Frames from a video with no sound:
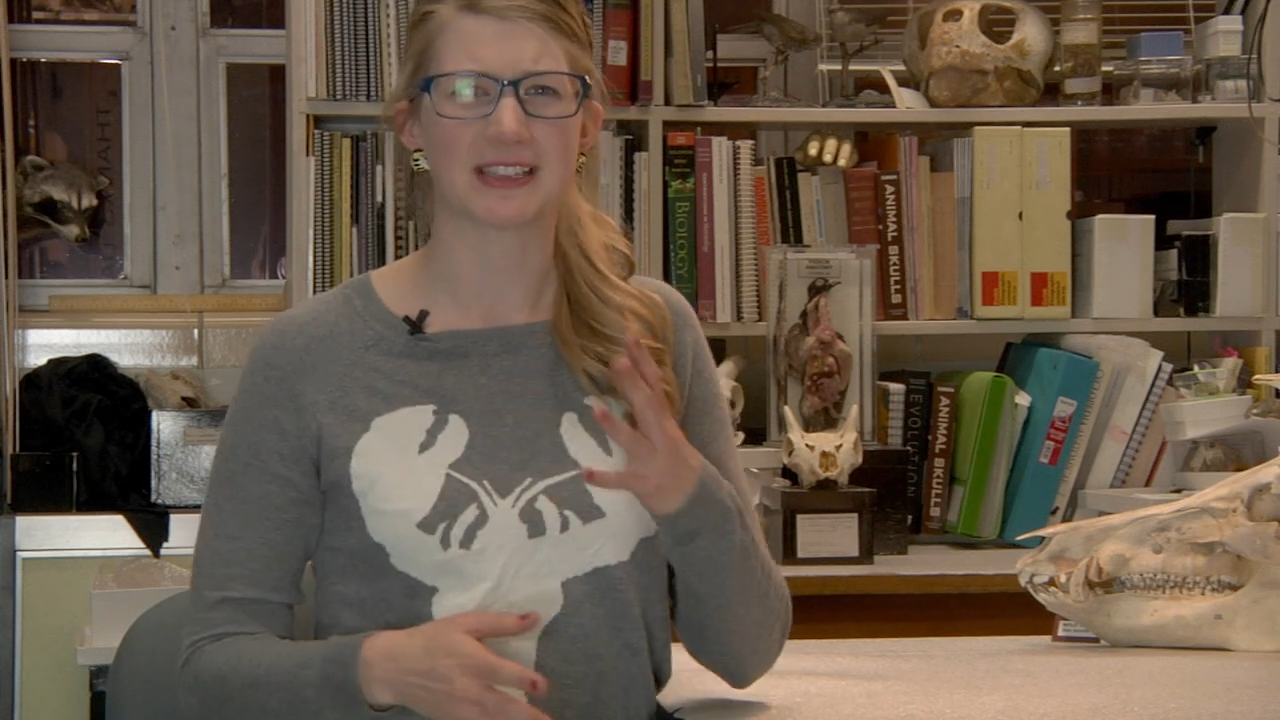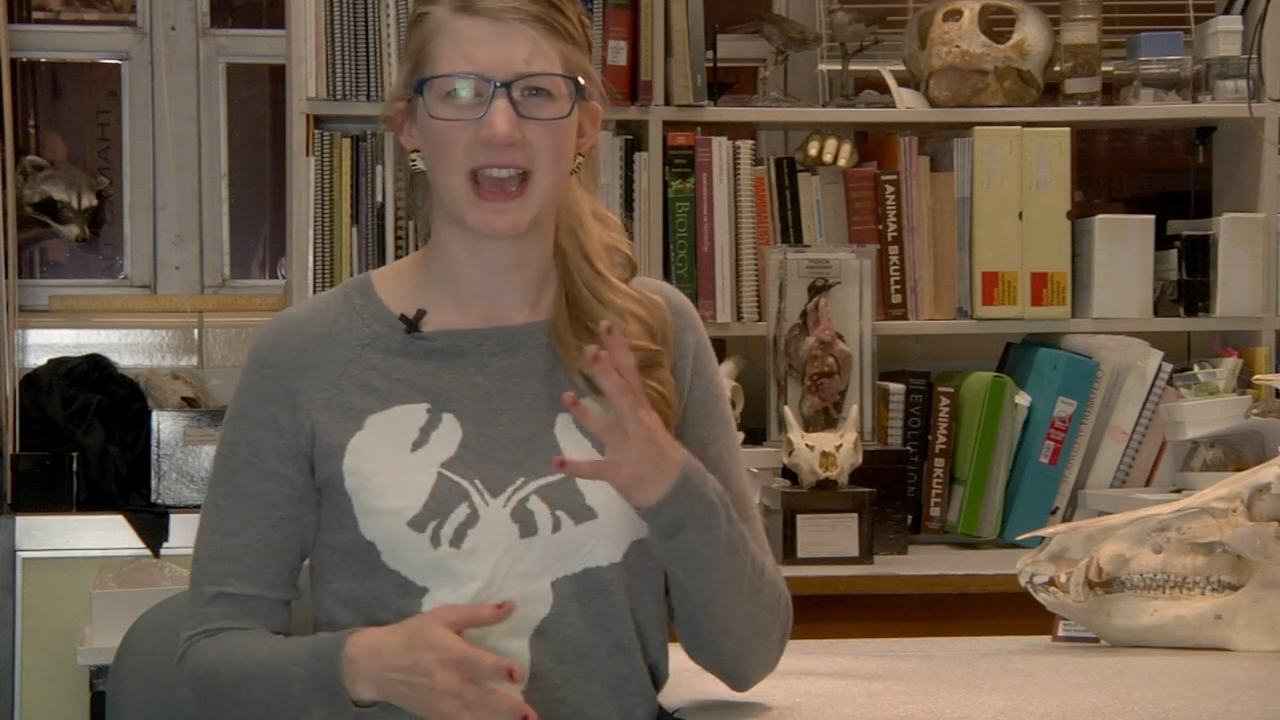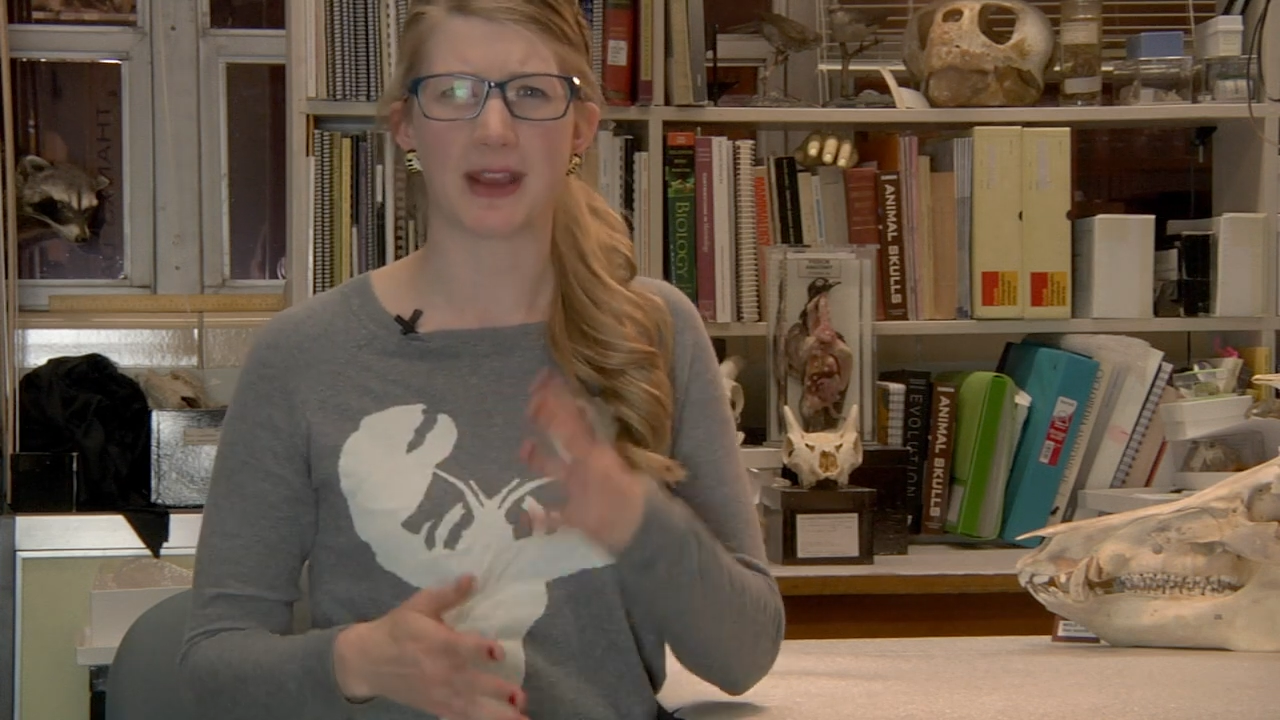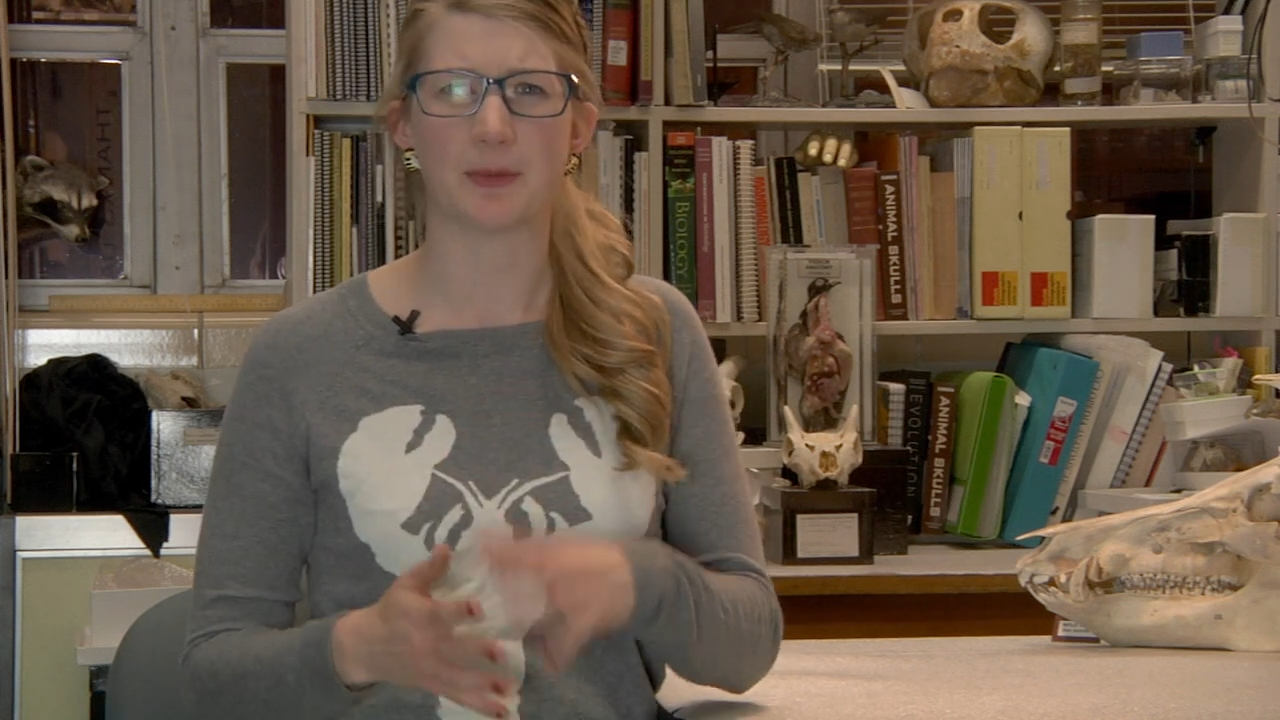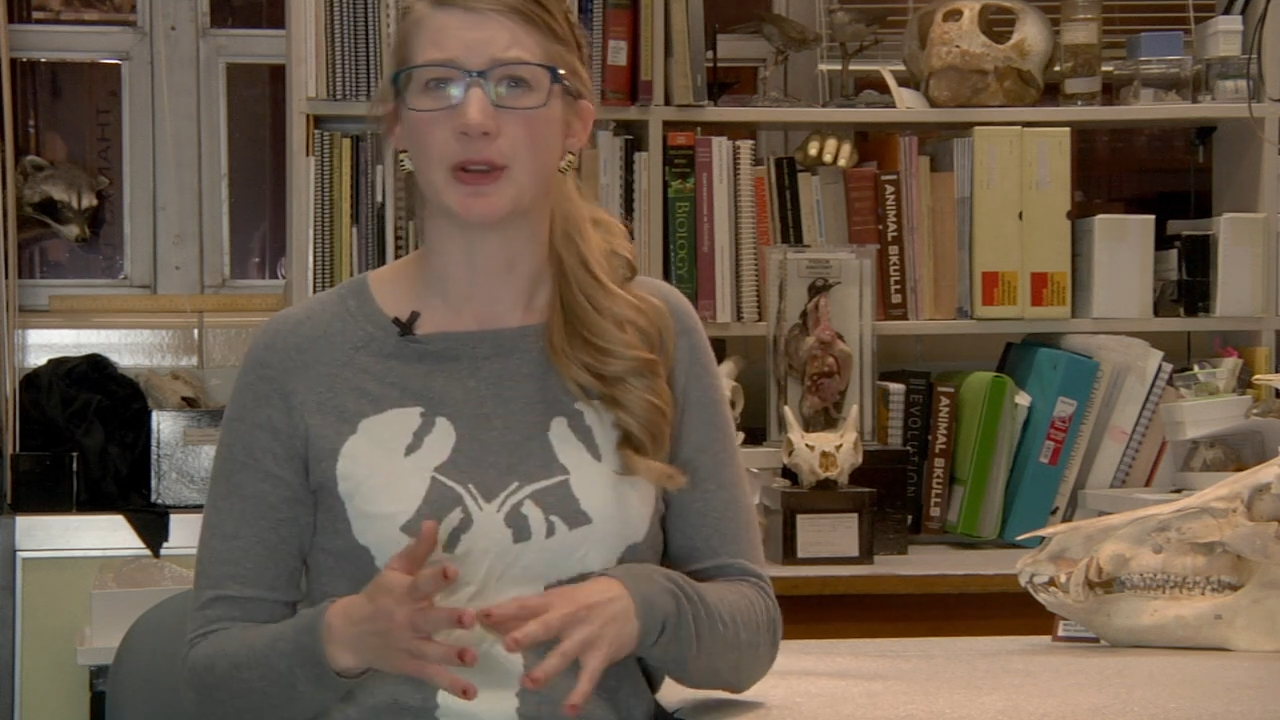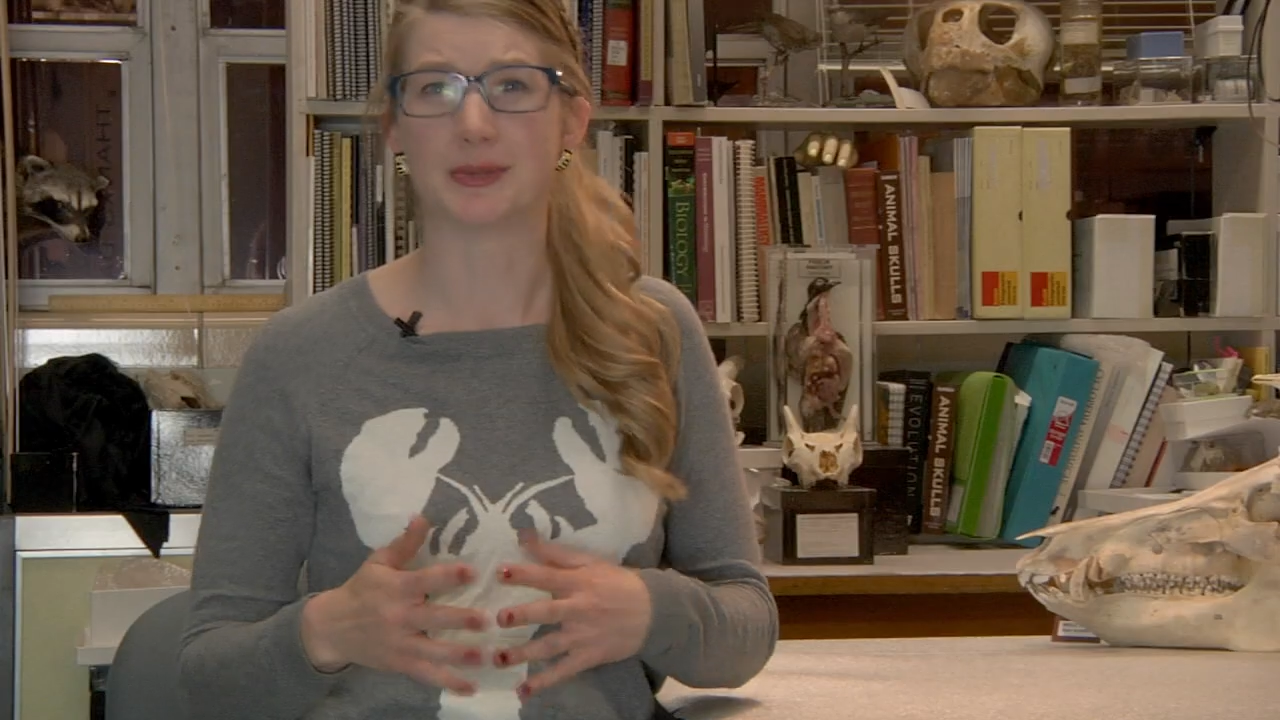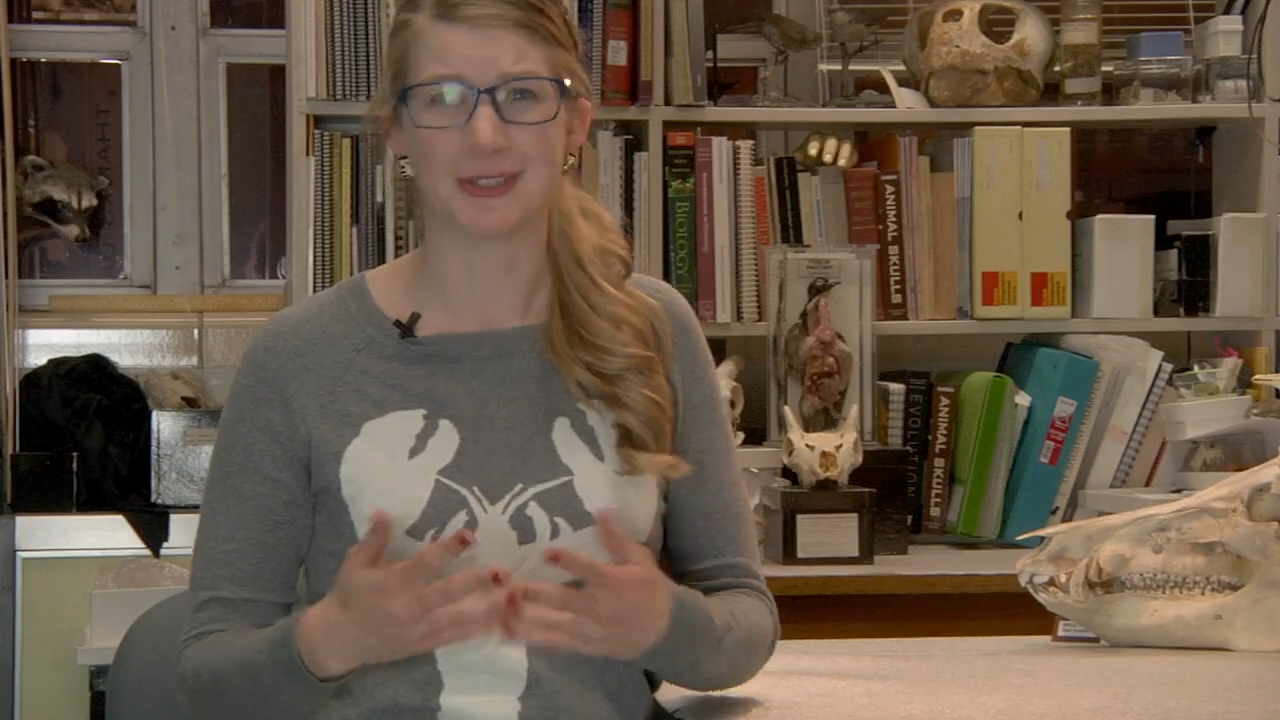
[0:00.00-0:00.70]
hybrid